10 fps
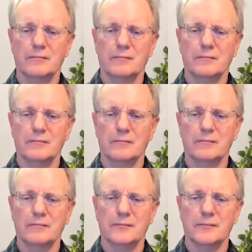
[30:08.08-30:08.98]

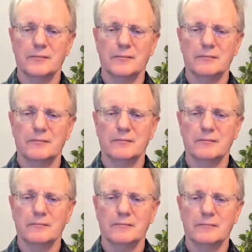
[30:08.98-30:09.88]

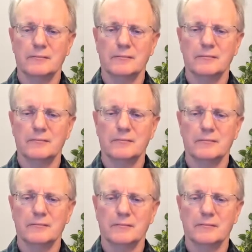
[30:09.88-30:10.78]

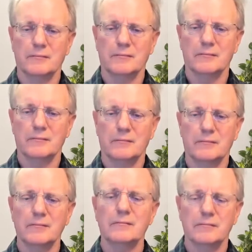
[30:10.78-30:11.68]

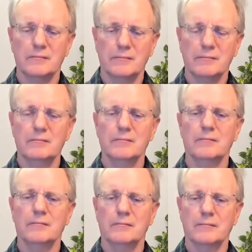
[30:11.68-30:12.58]

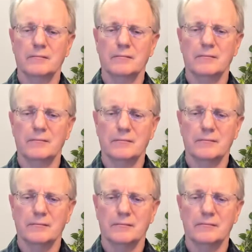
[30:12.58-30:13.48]

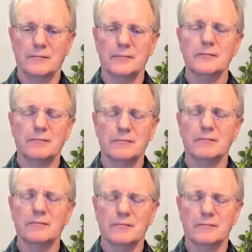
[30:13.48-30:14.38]

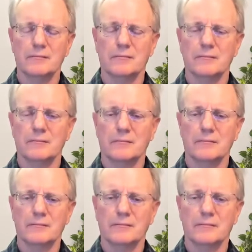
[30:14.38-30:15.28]

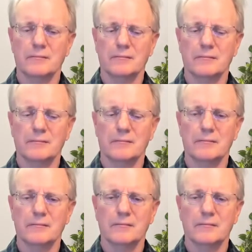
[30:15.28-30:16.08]
(silent)